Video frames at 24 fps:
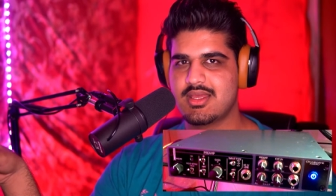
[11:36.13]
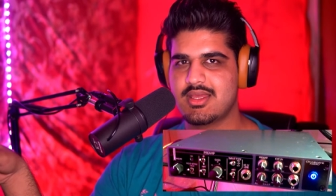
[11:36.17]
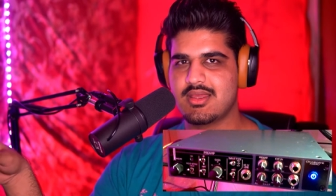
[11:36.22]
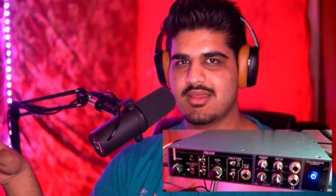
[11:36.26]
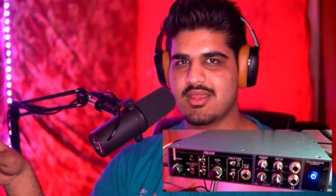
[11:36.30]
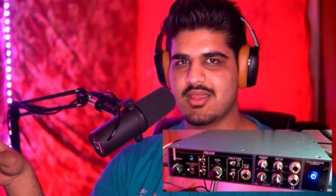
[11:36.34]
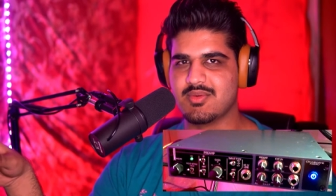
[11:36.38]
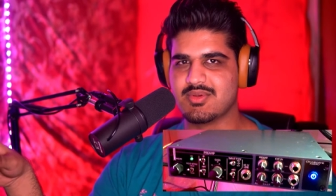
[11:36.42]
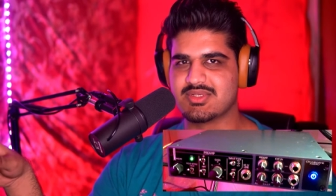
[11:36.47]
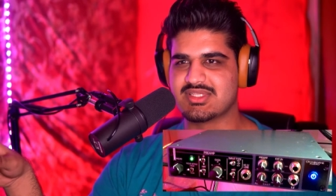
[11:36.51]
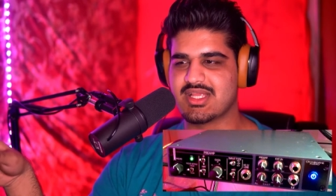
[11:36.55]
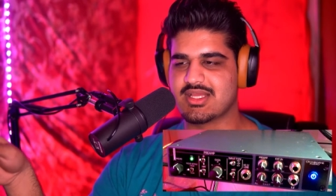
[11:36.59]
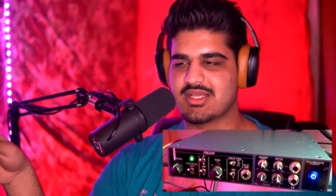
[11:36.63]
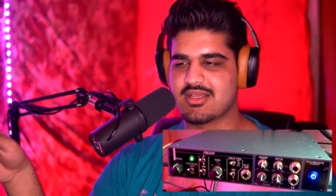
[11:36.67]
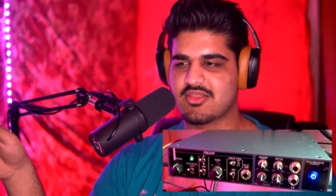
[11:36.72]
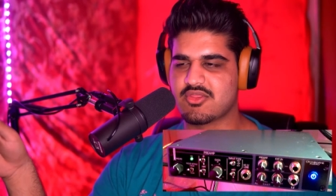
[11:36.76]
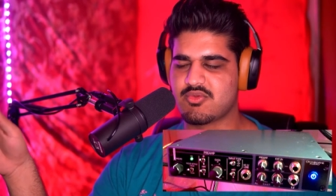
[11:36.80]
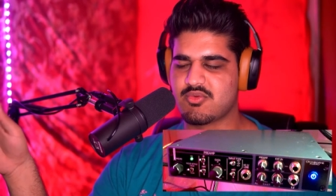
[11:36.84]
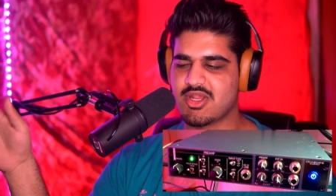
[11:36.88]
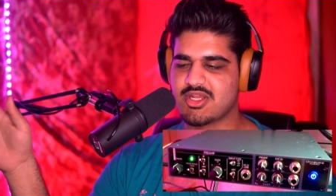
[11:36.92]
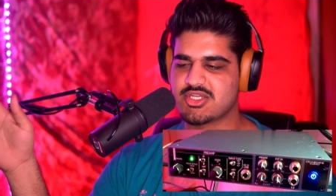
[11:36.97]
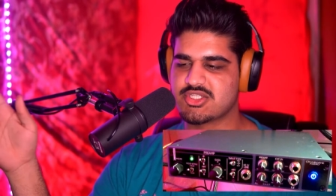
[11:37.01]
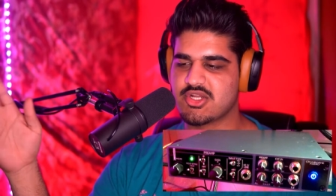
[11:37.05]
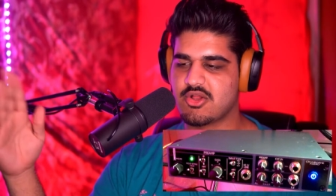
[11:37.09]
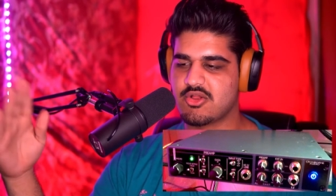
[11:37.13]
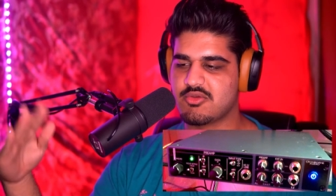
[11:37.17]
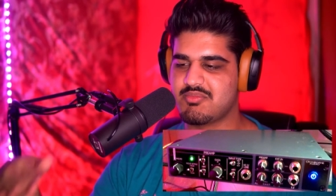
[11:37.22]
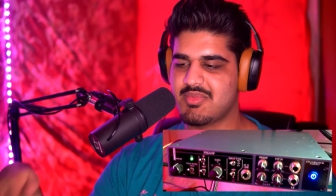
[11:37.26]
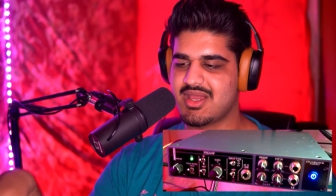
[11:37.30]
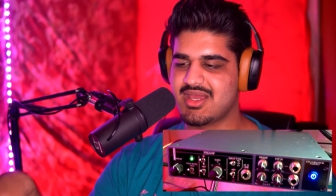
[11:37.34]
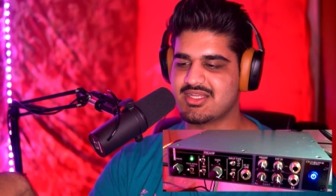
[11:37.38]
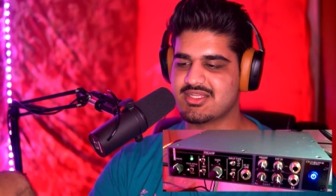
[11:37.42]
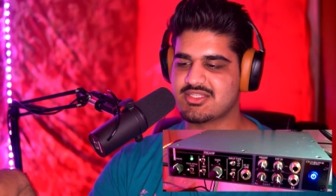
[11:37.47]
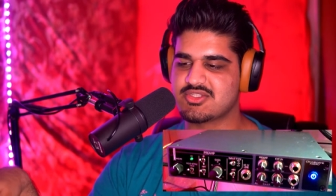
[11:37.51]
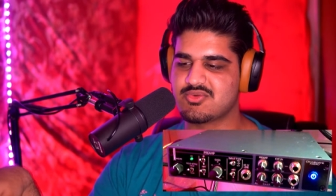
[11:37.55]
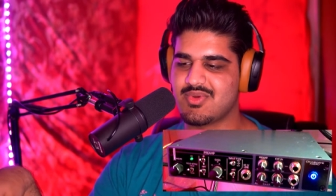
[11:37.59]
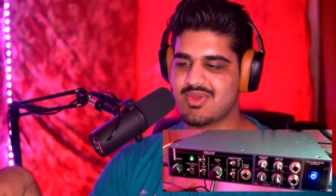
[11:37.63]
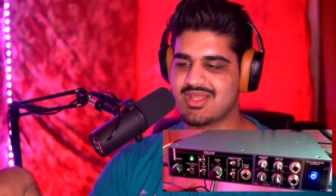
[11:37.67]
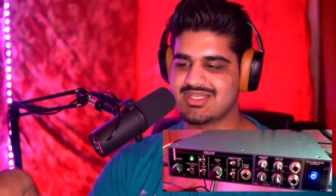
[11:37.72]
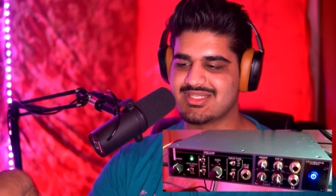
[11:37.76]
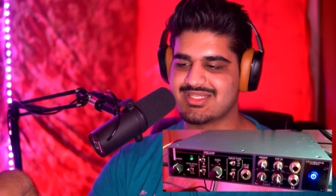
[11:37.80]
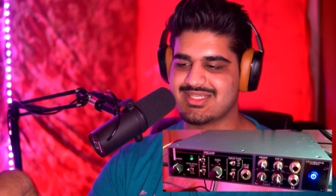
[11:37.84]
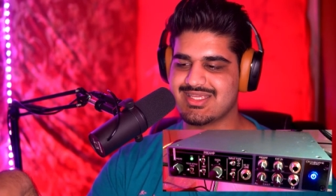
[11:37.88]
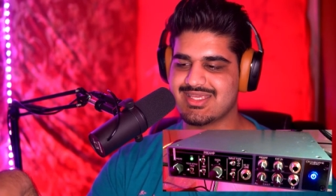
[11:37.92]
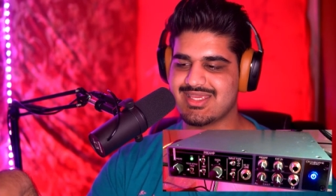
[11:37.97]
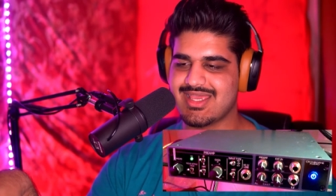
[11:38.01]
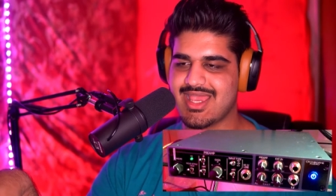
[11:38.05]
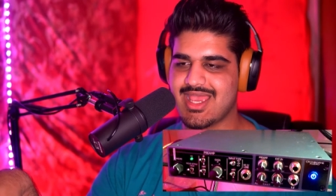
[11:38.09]
It was like a threshold
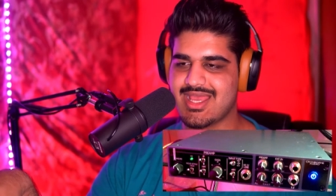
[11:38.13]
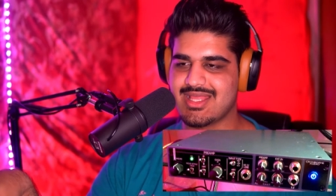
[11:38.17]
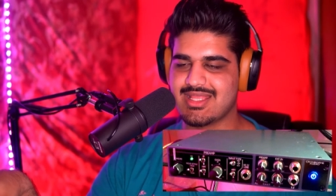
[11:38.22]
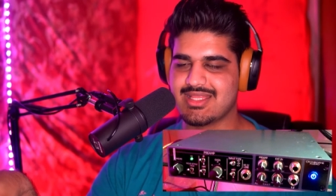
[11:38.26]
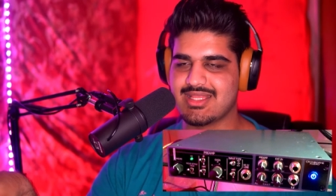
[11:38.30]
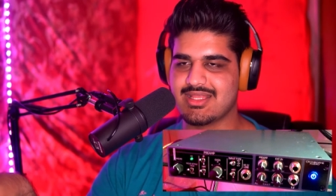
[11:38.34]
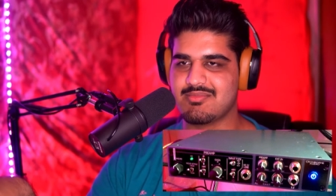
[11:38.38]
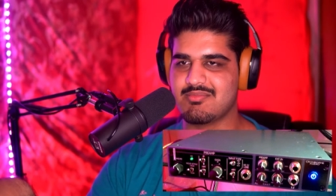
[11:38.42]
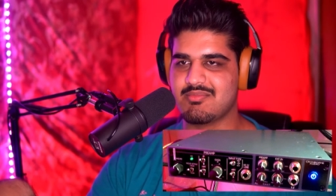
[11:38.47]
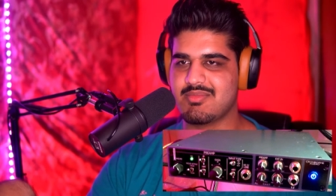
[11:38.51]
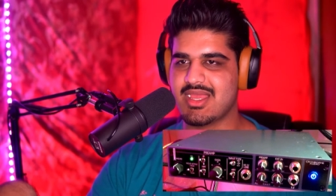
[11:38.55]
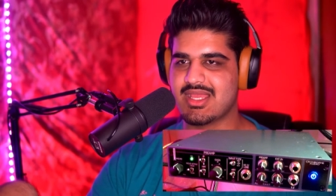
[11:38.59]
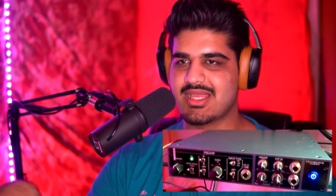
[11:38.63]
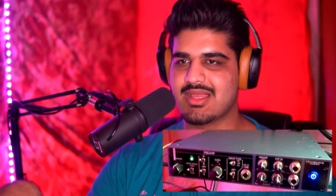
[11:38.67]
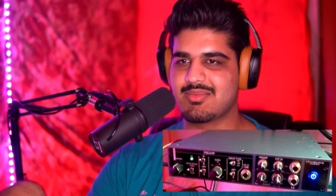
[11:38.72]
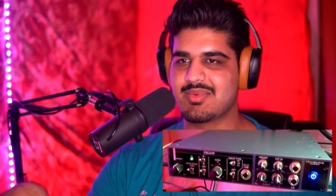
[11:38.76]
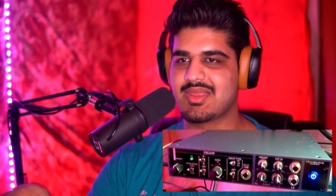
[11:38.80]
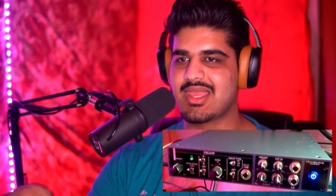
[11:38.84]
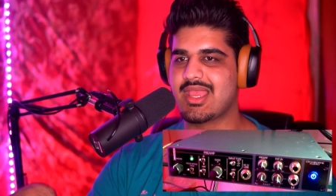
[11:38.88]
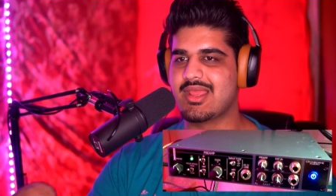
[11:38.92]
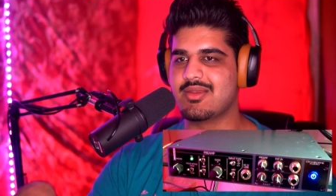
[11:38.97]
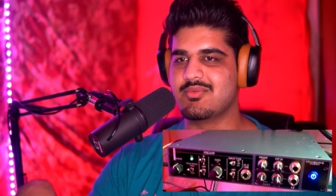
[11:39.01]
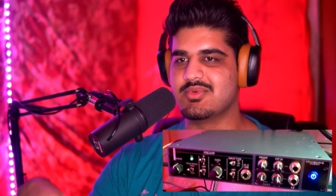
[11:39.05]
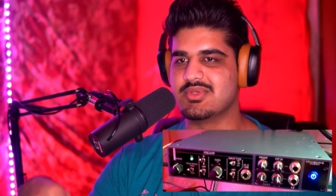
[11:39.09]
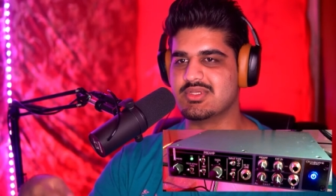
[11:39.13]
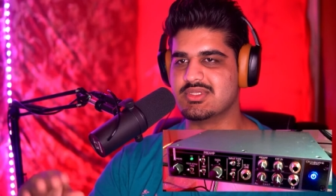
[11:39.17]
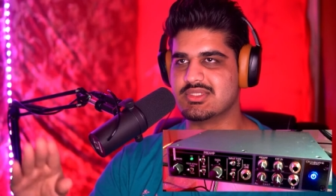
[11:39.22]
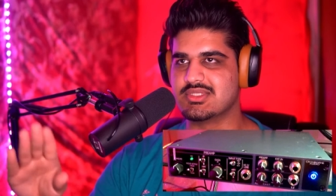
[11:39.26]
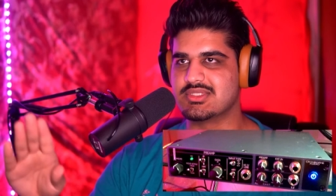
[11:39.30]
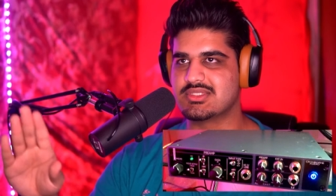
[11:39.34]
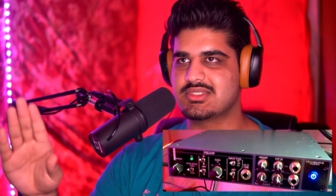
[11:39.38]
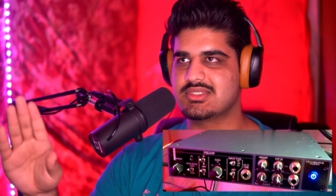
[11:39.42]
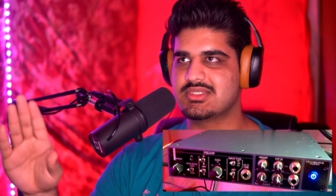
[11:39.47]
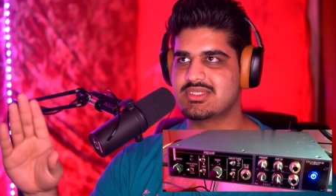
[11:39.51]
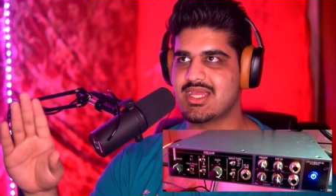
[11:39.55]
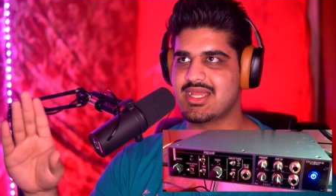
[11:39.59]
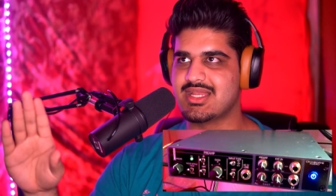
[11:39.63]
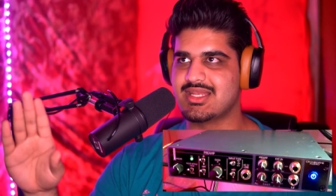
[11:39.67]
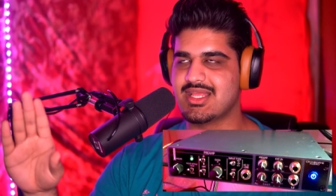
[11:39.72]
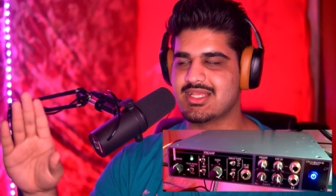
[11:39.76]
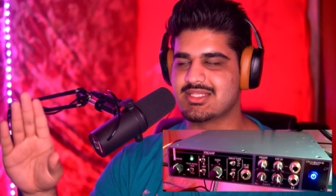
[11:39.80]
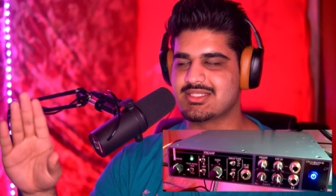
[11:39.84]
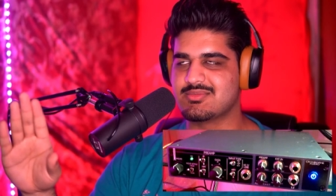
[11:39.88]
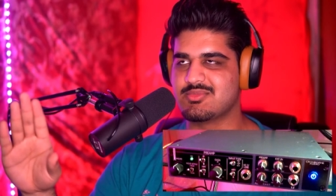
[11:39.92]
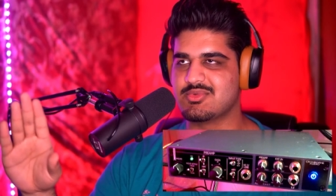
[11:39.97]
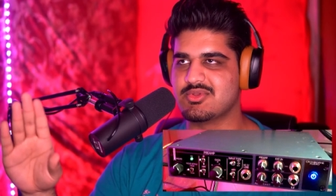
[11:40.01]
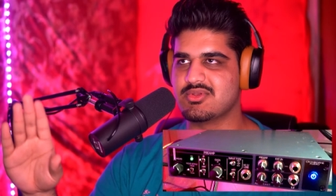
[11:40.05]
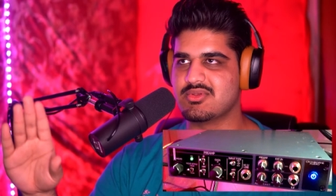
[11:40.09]
-20, and then the makeup gain was 10
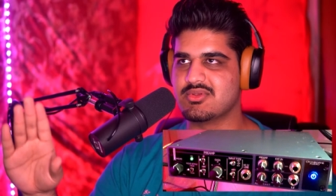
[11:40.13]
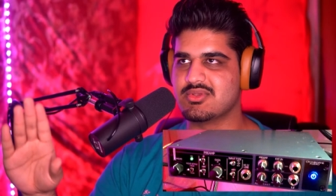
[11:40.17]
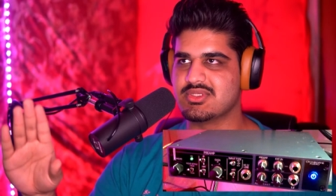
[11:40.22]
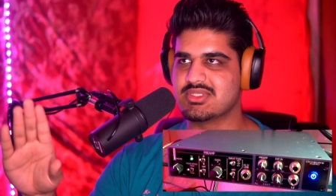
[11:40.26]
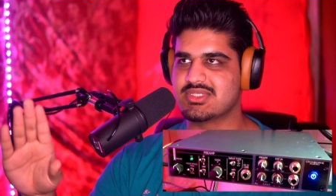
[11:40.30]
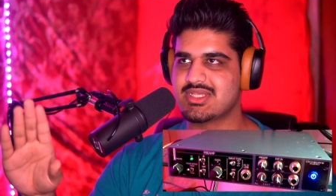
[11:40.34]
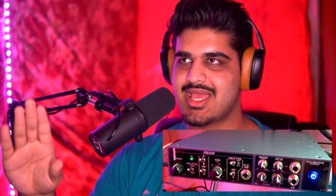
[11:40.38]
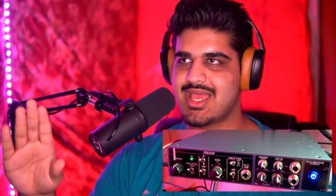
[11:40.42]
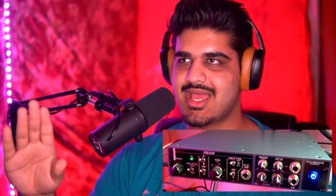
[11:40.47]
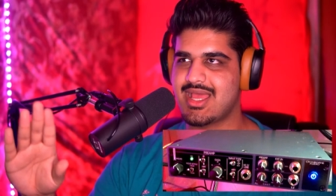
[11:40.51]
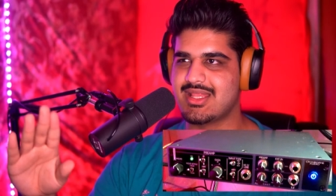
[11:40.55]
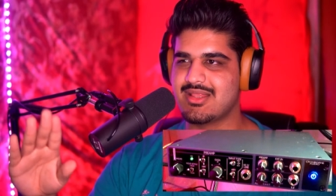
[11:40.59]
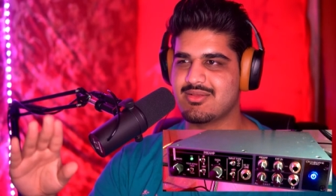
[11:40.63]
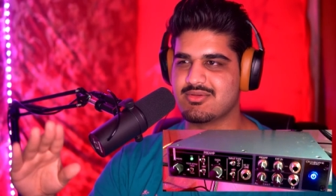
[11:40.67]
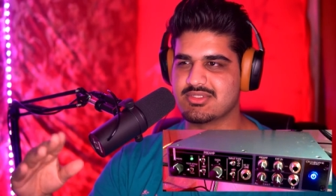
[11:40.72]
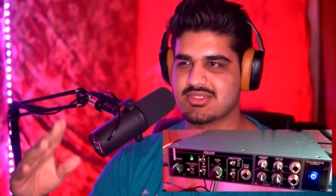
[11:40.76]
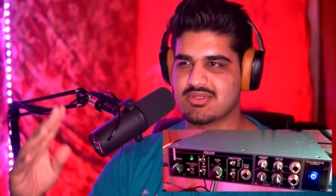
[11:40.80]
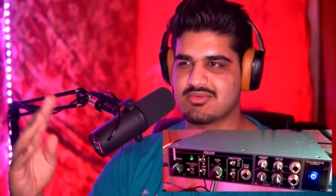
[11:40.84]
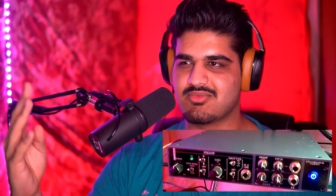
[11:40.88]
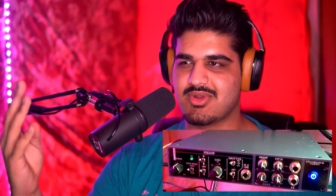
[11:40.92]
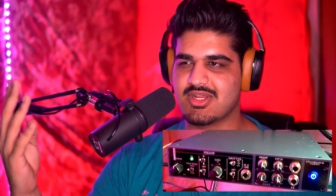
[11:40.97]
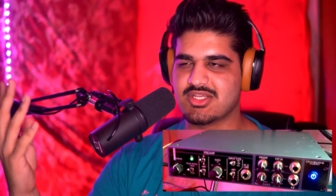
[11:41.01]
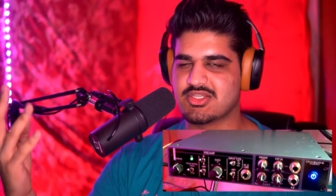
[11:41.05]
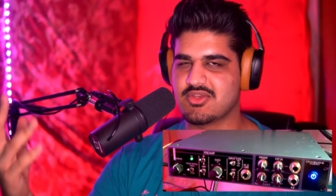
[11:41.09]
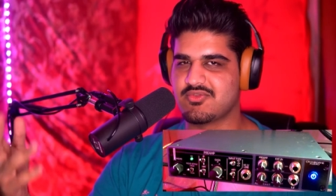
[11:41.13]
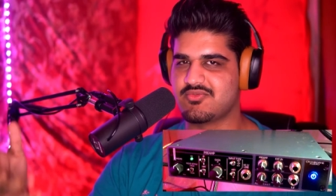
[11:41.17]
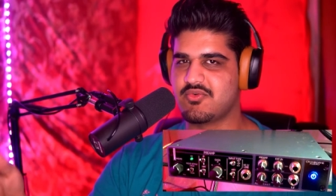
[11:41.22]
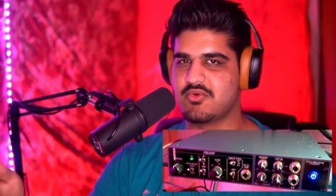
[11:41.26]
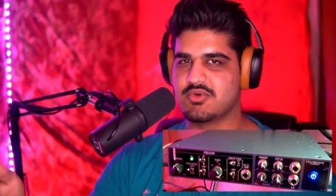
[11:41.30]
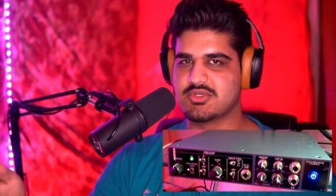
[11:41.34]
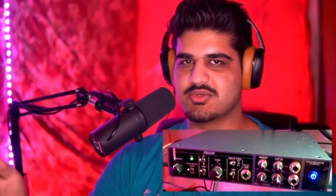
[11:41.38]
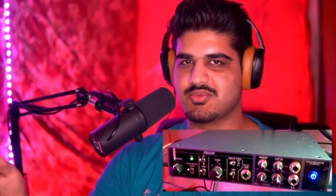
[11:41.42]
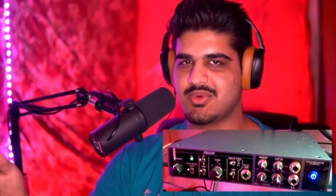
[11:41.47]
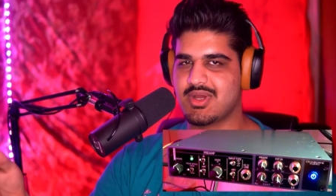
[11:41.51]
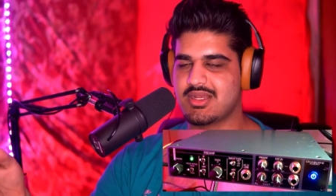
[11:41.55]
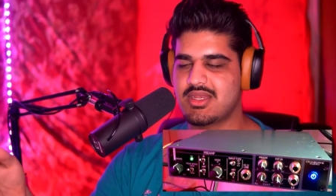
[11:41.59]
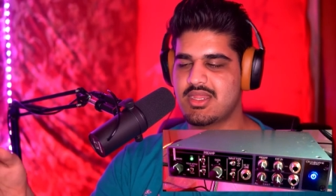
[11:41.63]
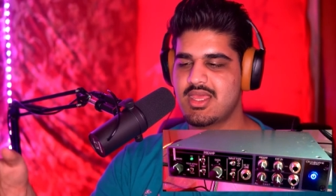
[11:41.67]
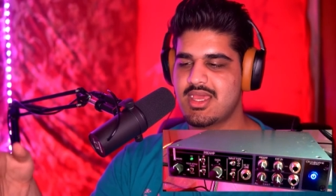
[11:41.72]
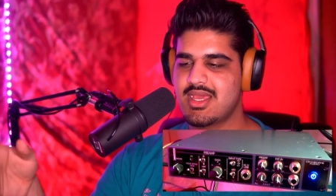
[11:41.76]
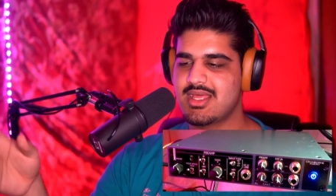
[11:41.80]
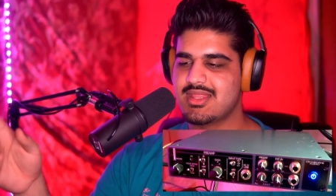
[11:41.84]
decibels, and there was a ratio 4:1.